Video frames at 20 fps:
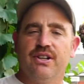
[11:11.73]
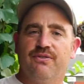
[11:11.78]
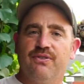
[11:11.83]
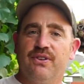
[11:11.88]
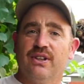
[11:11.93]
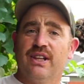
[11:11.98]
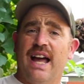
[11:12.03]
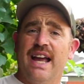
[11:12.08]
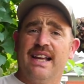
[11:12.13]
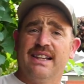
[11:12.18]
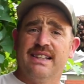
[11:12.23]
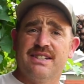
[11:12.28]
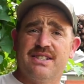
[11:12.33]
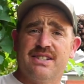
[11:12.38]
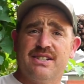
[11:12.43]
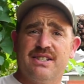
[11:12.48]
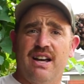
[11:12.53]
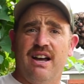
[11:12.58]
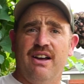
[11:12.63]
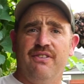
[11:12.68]
If you like this
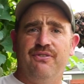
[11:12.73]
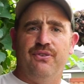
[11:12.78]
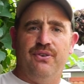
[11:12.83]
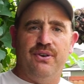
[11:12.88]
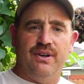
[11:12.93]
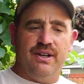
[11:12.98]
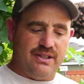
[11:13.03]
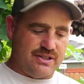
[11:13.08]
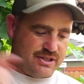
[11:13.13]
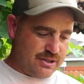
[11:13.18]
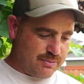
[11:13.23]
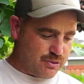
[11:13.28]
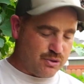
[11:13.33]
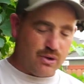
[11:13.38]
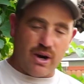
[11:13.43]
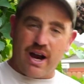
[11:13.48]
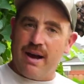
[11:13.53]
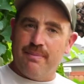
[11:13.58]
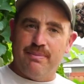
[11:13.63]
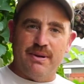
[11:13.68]
stuff,
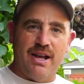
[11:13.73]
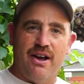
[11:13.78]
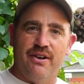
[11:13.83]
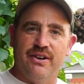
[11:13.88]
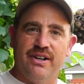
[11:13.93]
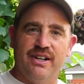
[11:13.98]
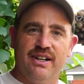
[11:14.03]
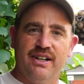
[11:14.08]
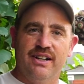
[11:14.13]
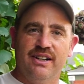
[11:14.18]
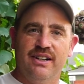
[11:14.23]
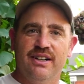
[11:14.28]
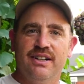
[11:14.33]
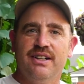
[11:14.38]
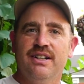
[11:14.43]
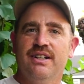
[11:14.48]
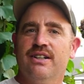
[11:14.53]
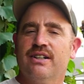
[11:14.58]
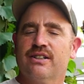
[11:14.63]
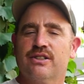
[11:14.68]
subscribe down here.
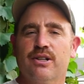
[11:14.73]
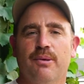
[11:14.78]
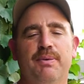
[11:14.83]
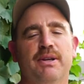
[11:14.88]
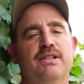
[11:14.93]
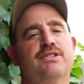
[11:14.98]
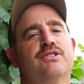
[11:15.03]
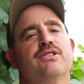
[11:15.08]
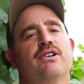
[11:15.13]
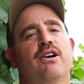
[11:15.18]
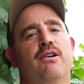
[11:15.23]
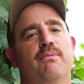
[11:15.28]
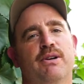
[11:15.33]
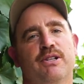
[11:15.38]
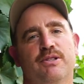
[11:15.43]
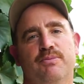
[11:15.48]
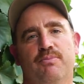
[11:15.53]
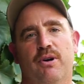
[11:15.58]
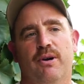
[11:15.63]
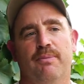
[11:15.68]
There's going to be so
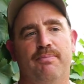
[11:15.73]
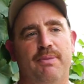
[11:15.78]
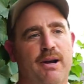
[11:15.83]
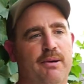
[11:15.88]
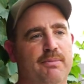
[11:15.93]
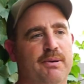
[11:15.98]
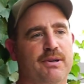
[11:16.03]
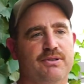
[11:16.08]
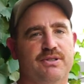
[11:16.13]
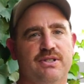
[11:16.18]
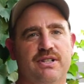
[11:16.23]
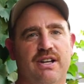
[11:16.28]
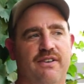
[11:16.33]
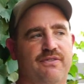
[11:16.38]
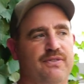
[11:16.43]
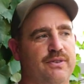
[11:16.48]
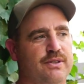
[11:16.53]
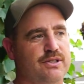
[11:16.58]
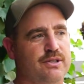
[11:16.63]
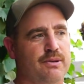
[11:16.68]
much more bare bow
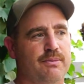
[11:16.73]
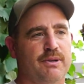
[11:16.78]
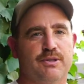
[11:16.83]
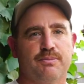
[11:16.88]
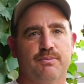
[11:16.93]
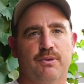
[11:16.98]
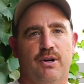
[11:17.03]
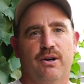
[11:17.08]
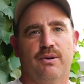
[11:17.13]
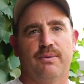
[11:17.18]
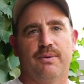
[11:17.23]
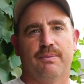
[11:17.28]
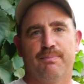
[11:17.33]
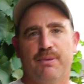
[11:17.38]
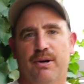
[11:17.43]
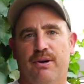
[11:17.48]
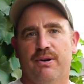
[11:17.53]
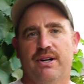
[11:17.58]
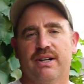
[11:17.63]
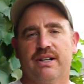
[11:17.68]
stuff and so much more
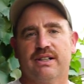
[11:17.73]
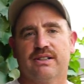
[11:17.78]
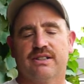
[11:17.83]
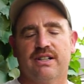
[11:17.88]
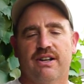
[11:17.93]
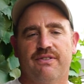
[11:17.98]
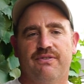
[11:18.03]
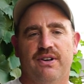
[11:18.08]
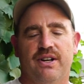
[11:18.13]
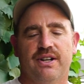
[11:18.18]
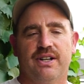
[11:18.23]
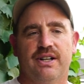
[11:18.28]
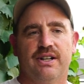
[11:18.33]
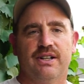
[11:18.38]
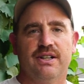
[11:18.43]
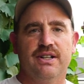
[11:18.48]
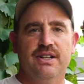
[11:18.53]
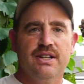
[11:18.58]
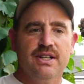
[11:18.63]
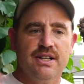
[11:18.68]
bow hunting stuff on
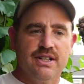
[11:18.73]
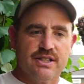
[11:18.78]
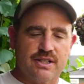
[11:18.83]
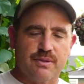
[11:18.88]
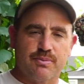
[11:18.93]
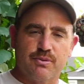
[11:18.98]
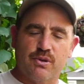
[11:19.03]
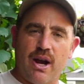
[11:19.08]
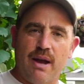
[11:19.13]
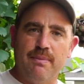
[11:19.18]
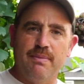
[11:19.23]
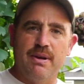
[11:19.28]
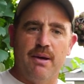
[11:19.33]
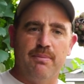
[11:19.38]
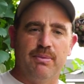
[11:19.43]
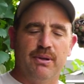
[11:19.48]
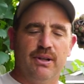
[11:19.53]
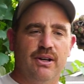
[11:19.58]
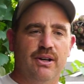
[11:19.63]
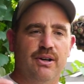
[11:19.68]
here. Subscribe down
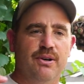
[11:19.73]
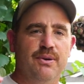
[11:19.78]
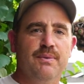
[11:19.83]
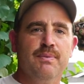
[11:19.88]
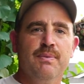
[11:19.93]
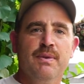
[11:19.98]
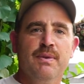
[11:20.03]
below.